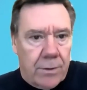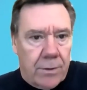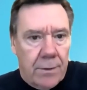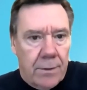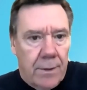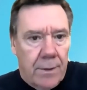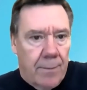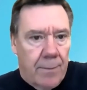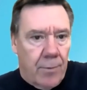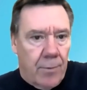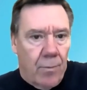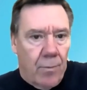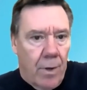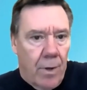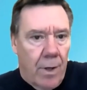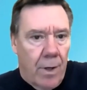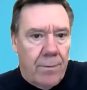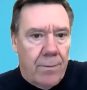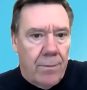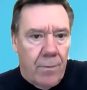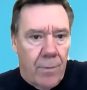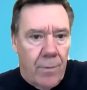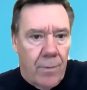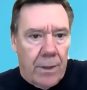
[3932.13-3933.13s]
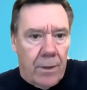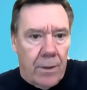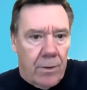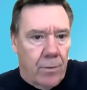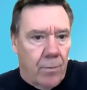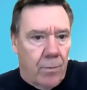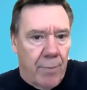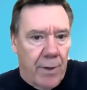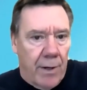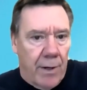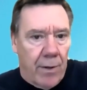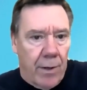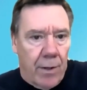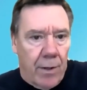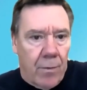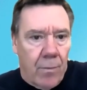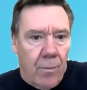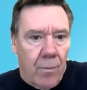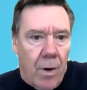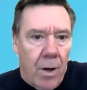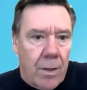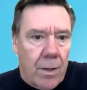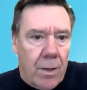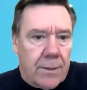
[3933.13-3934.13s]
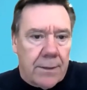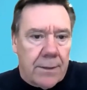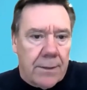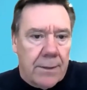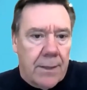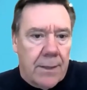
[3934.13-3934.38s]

Number one, we could do barrier walls.